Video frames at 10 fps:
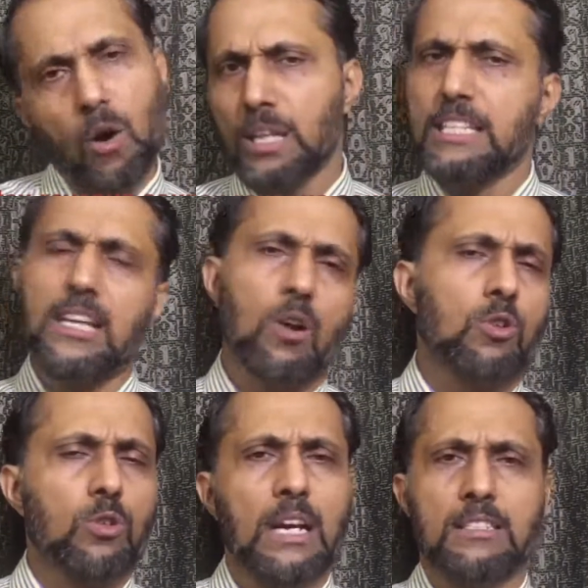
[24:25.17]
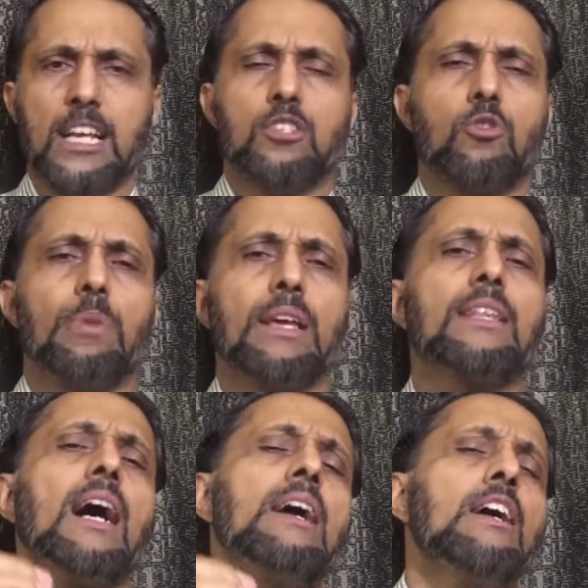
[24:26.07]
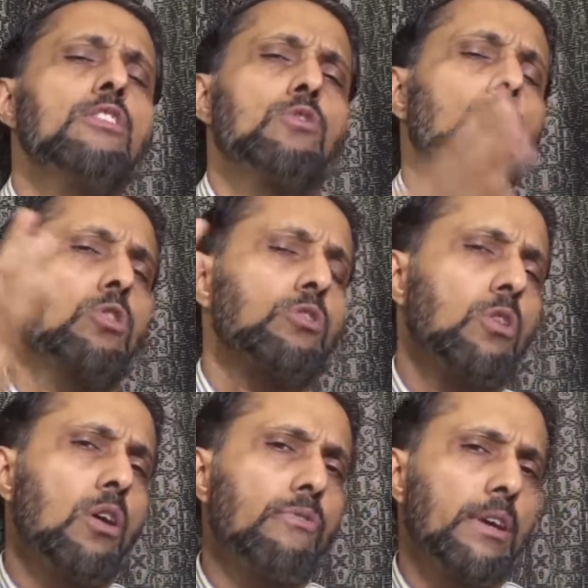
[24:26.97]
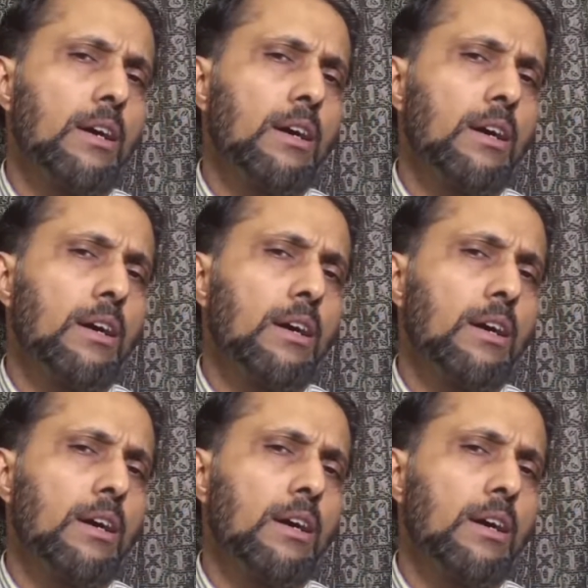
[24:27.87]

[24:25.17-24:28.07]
All these are also considered to be the sources of